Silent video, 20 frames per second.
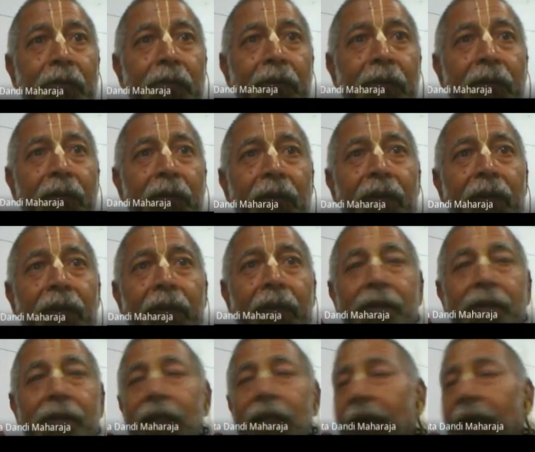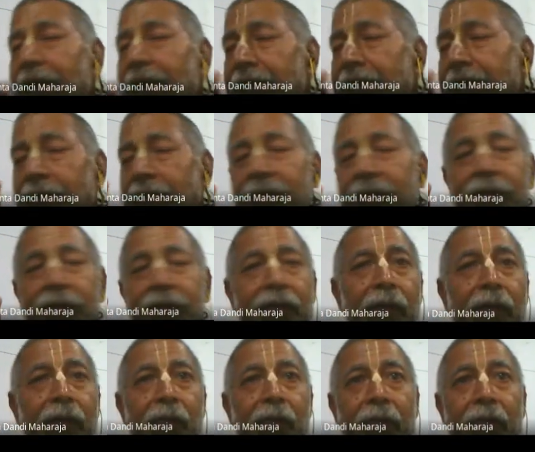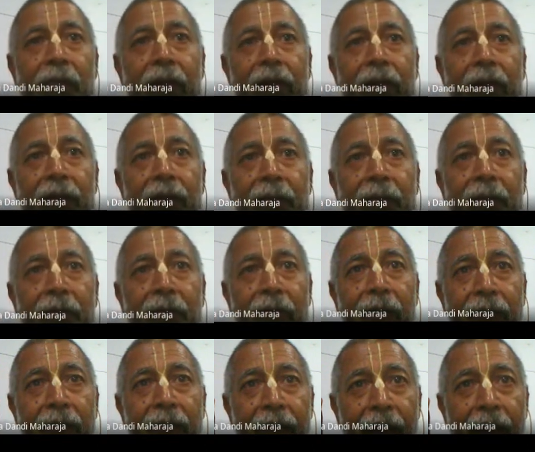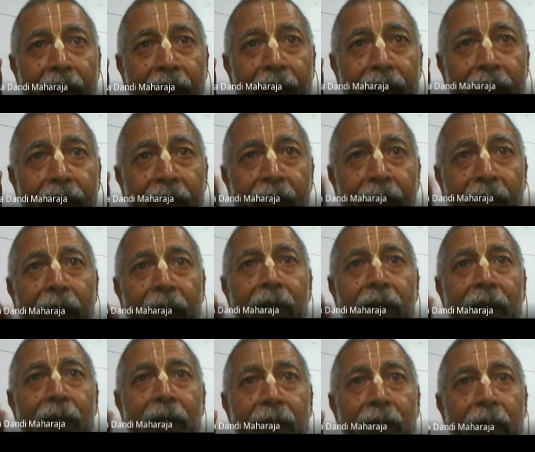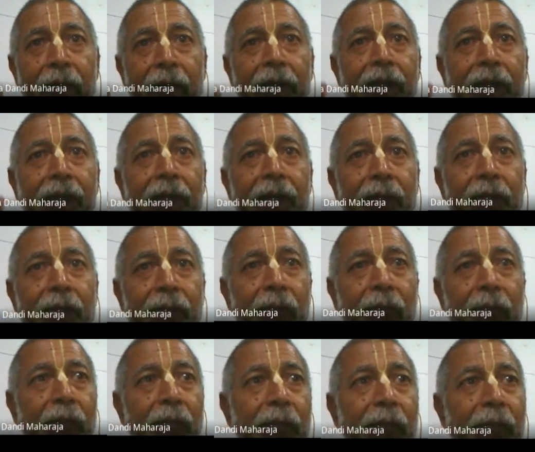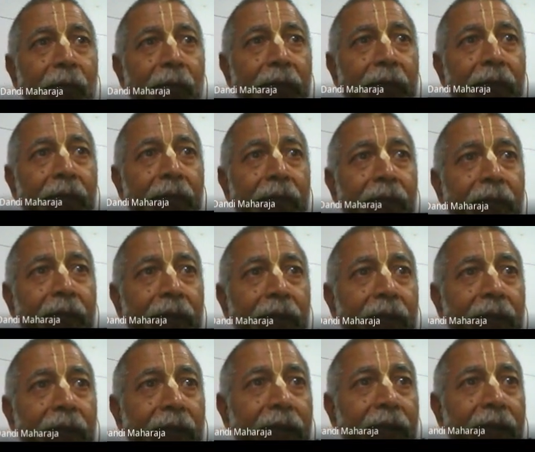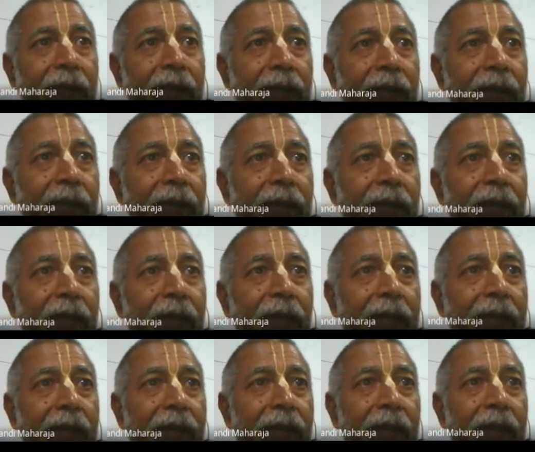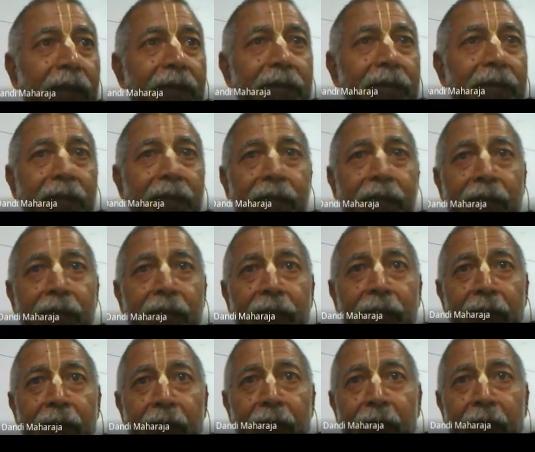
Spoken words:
let the activities of my entire mind, body and soul be engaged in you.